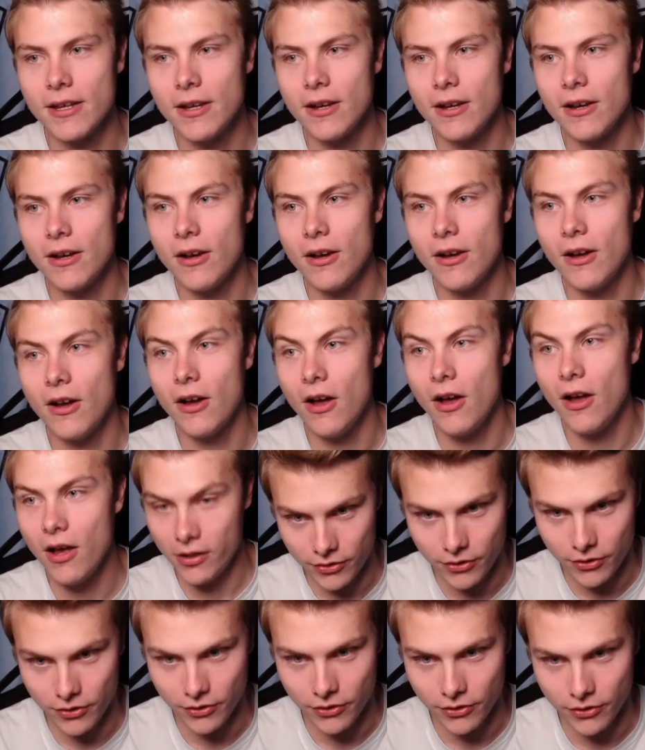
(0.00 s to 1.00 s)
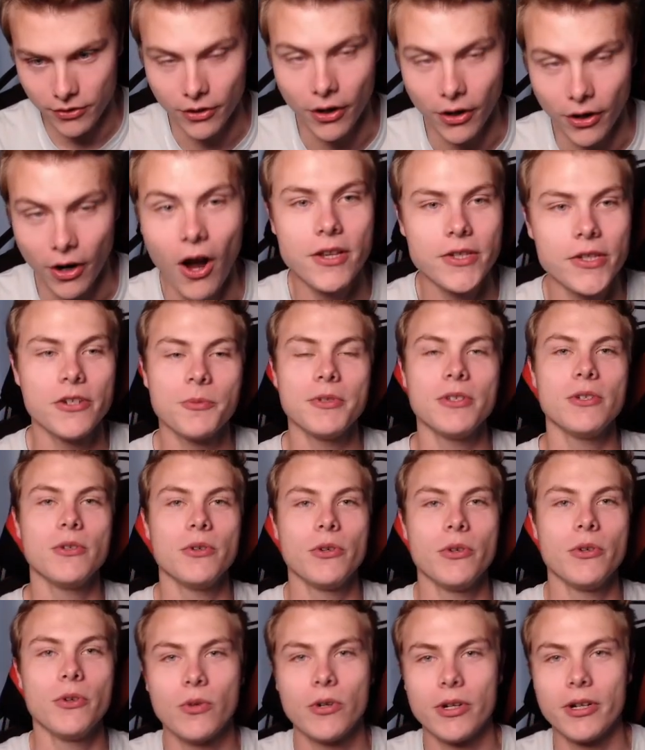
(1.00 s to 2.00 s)
Oscar. Oscar has been
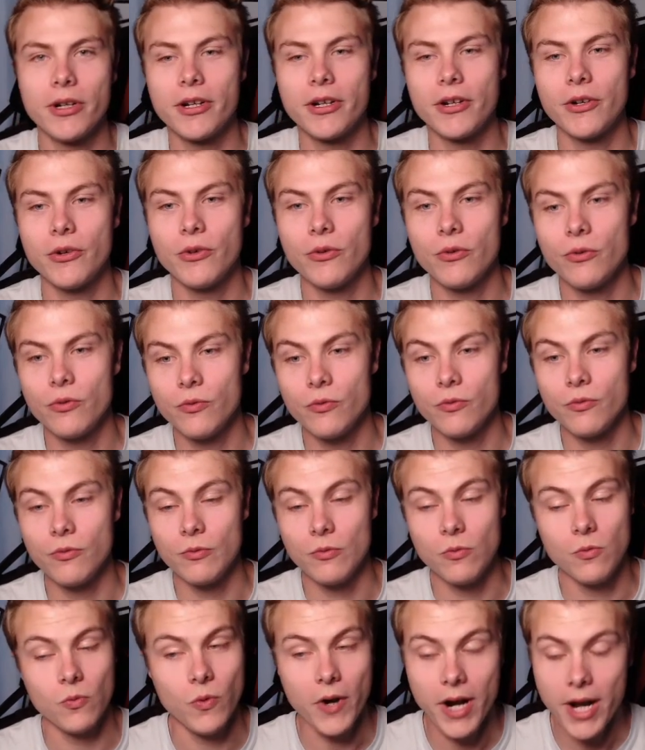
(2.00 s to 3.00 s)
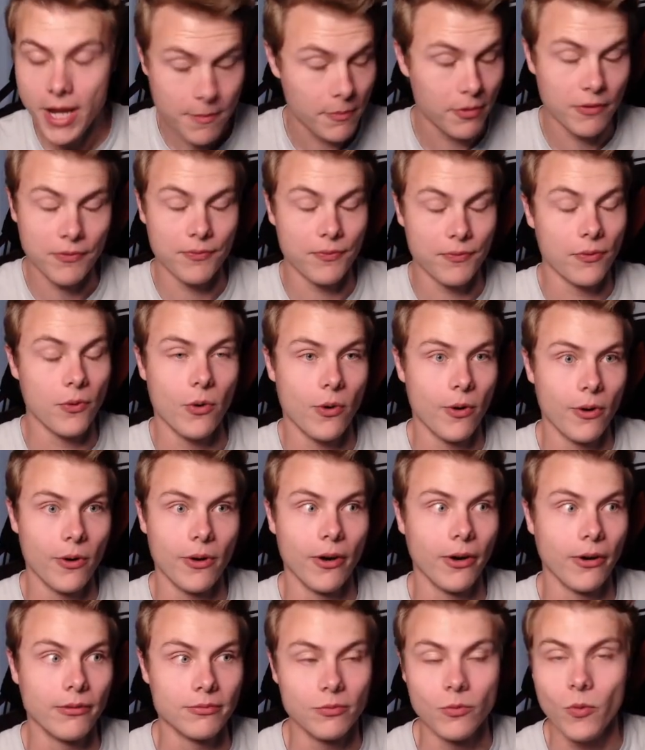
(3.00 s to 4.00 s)
doing work way
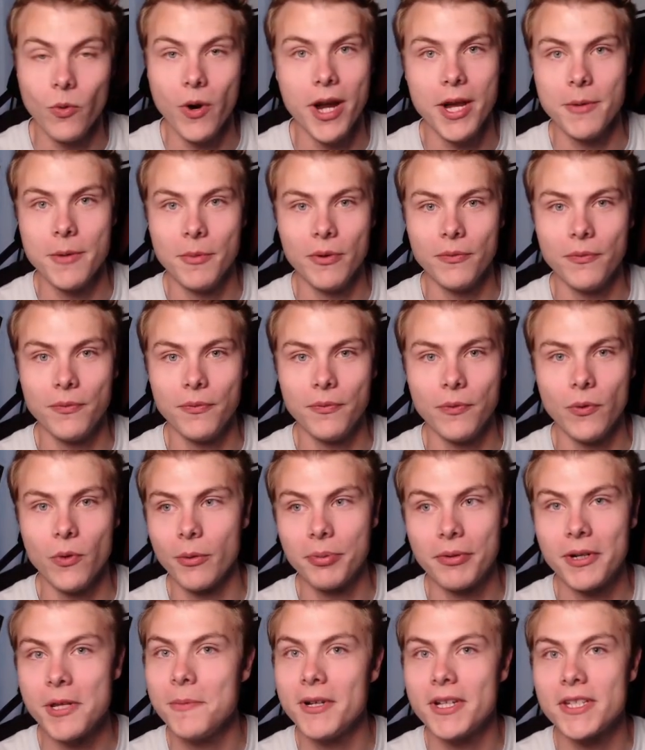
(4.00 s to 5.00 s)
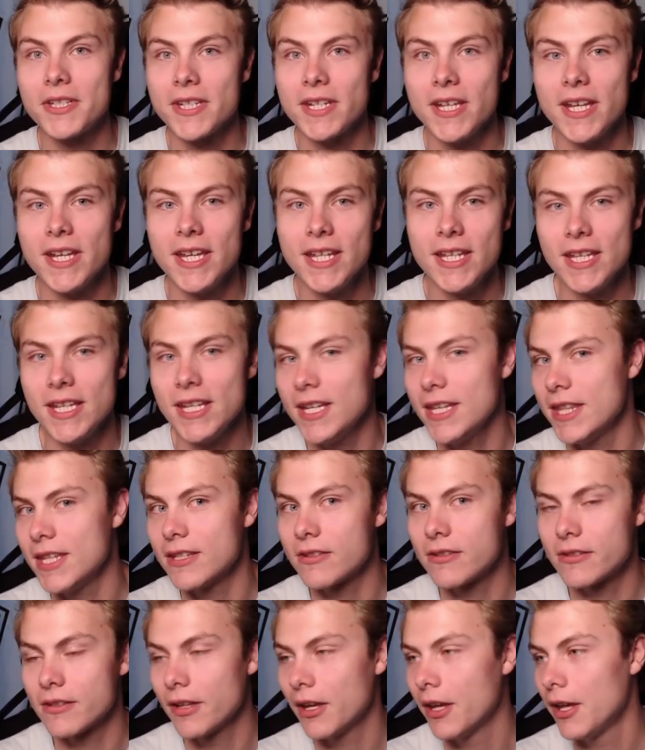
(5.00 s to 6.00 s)
before pretty much any of
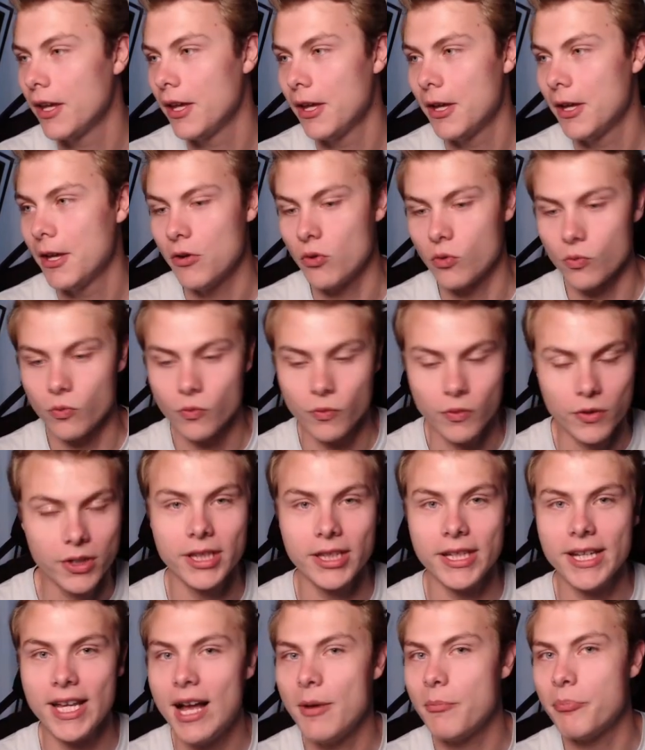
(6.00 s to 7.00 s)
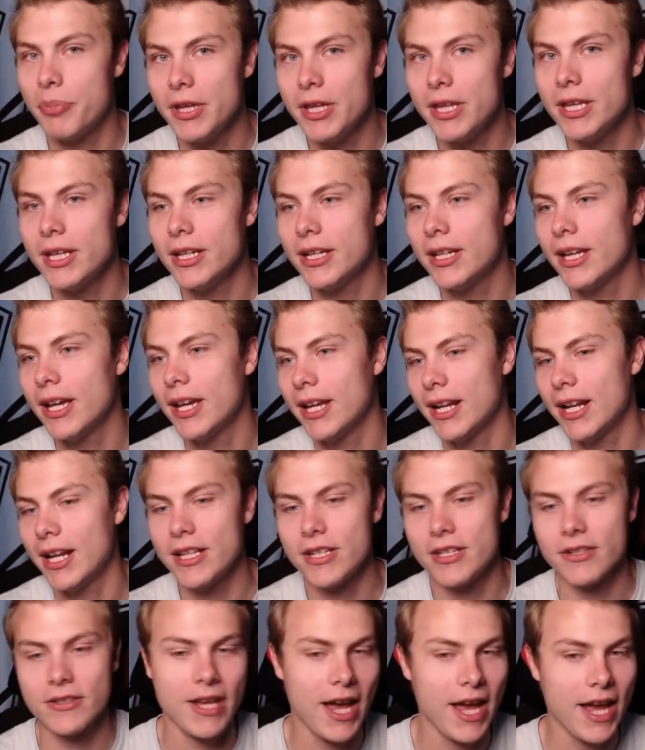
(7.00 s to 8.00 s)
this really got big, and I
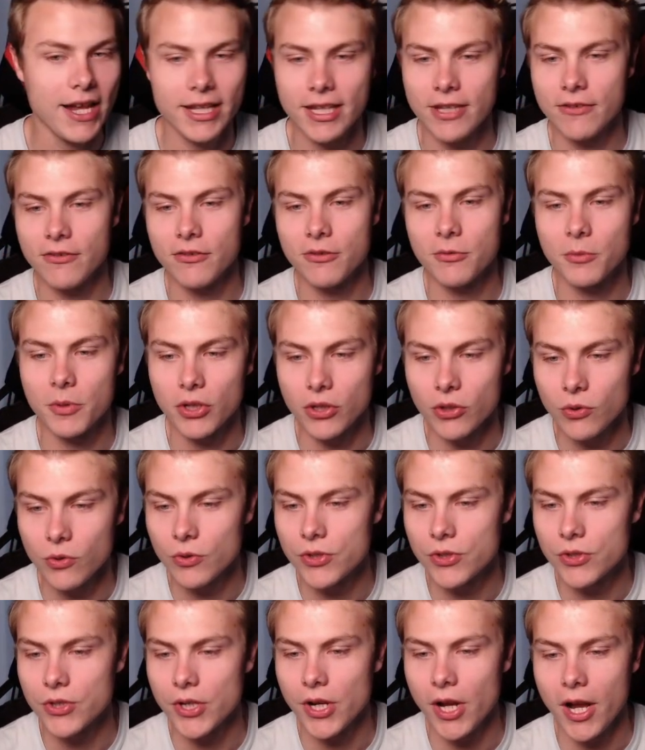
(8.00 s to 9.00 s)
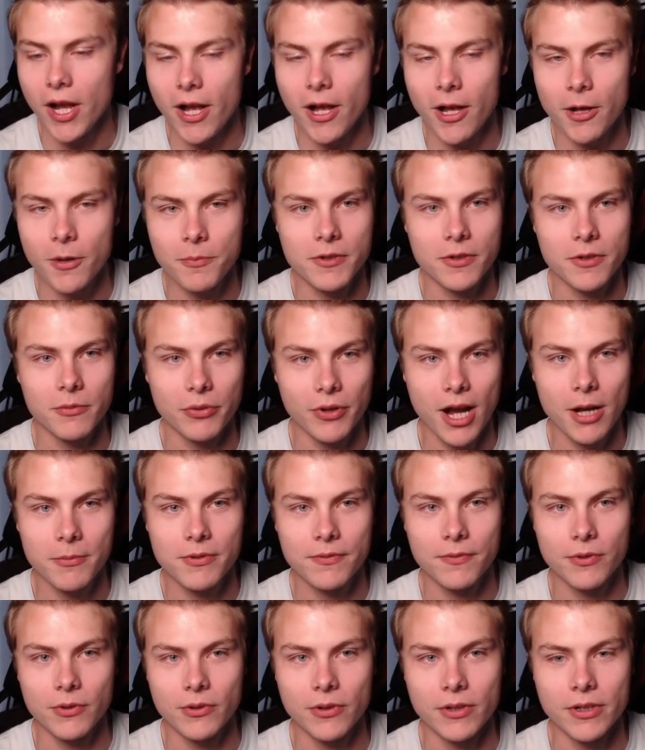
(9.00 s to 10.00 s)
just had to give him a huge ups and
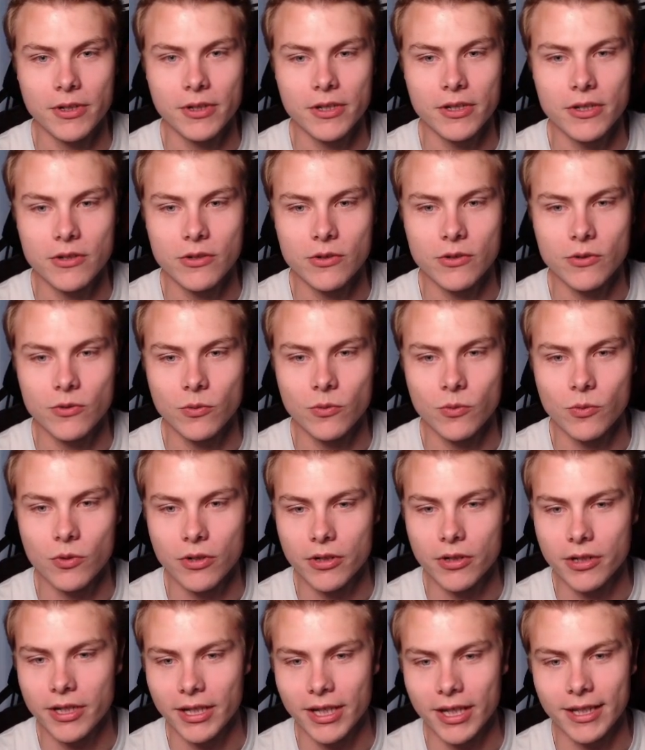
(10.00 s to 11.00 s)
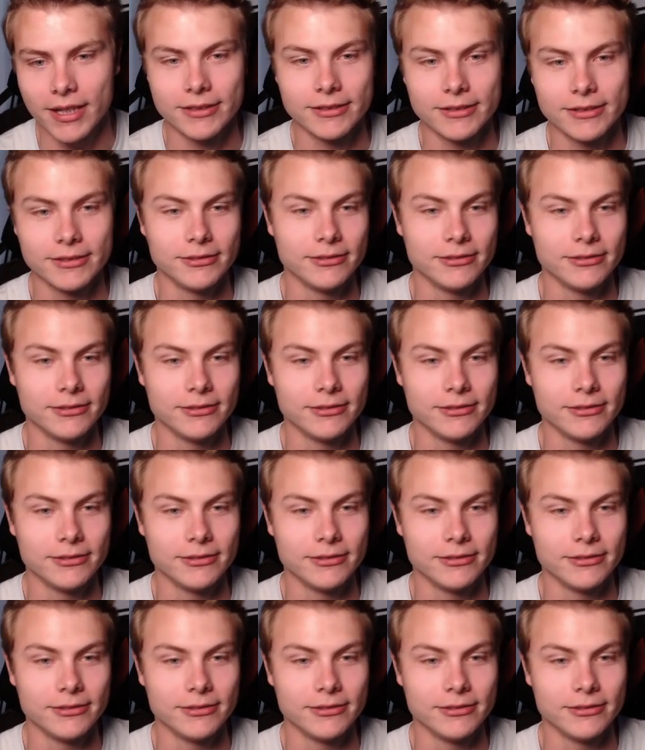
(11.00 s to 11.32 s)
props for his work, and